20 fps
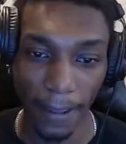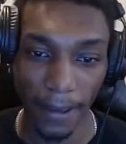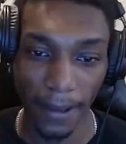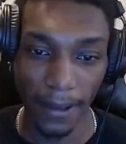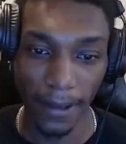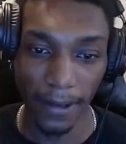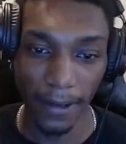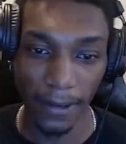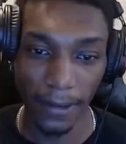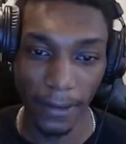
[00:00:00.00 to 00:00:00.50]

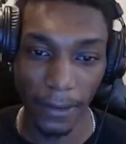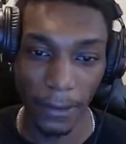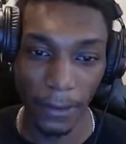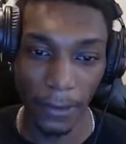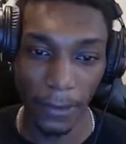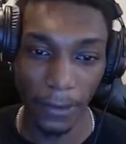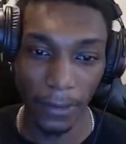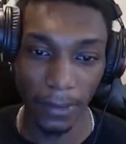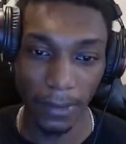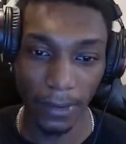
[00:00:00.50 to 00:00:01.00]

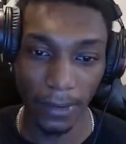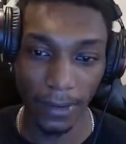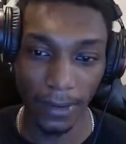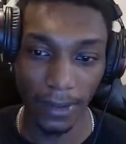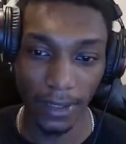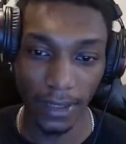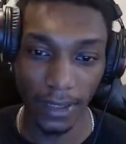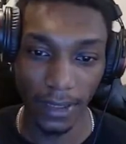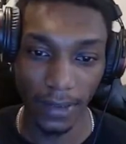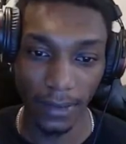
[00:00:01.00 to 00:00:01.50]
Oh
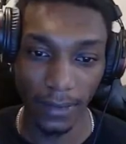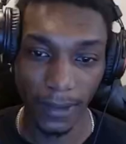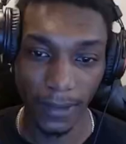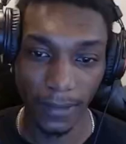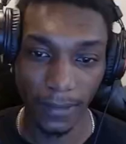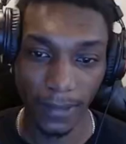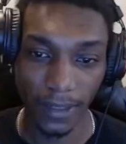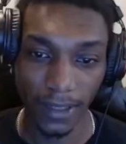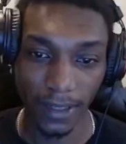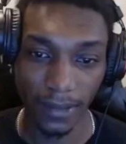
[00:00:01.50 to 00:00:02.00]
boy, we
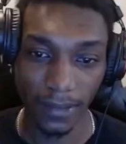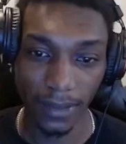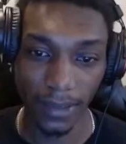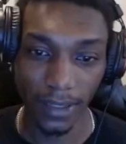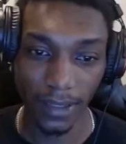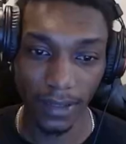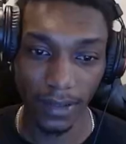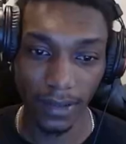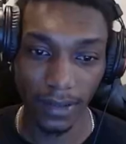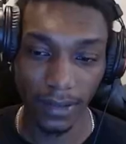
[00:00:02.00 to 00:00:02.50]
might
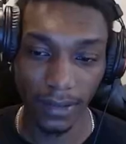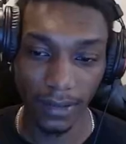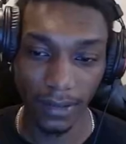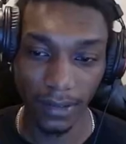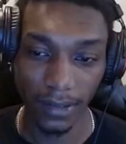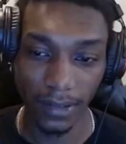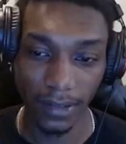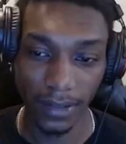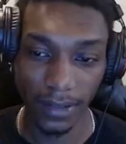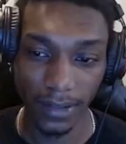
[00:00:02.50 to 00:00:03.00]
be
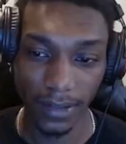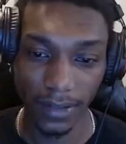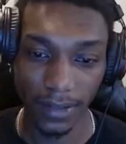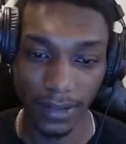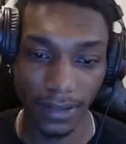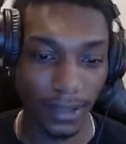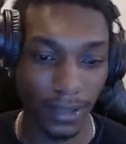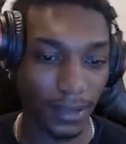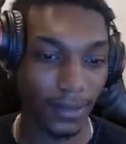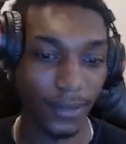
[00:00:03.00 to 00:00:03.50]
cooked.
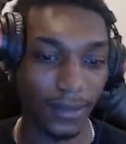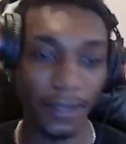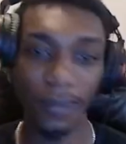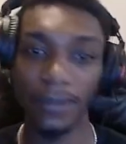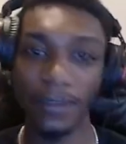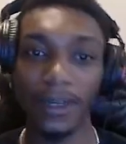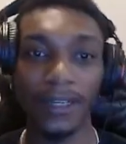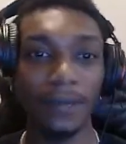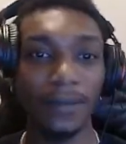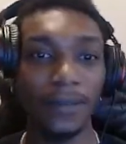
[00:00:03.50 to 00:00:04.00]
We
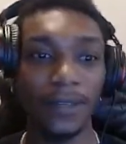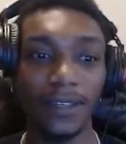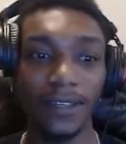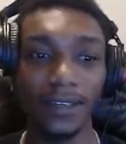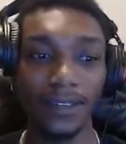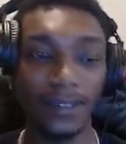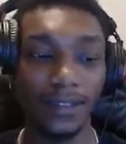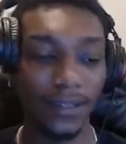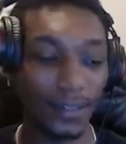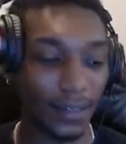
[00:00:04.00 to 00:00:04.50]
might be
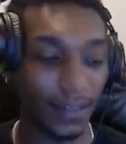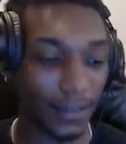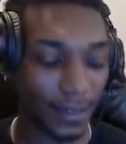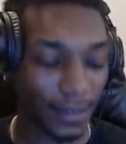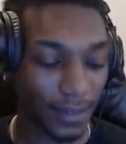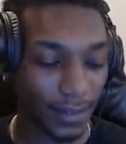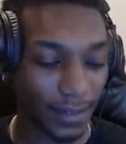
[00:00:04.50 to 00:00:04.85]
cooked.